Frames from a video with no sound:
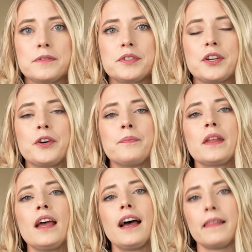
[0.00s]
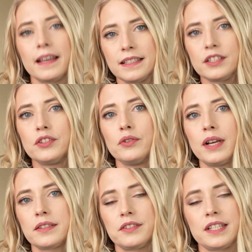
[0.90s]
So I like to do
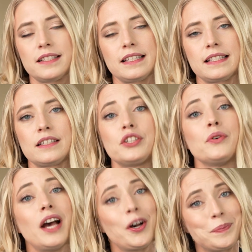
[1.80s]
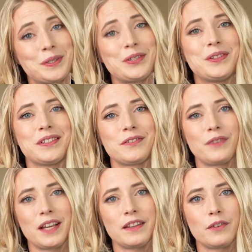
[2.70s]
exercises to help students
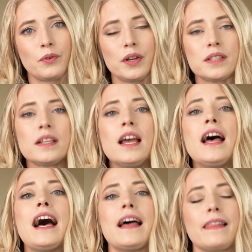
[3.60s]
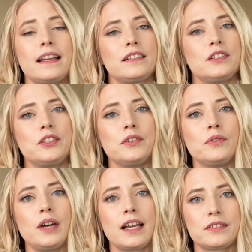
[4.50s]
find their voice. I like to
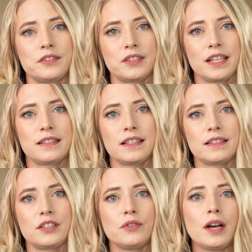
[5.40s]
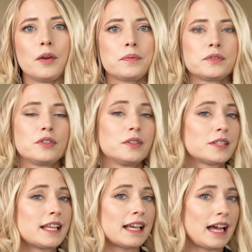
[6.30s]
do exercises to help students
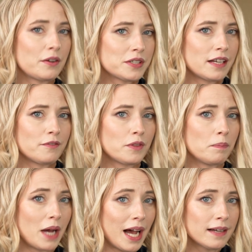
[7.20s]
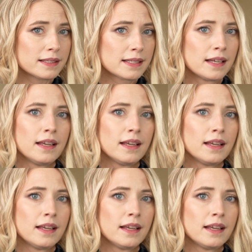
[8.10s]
think outside of the box.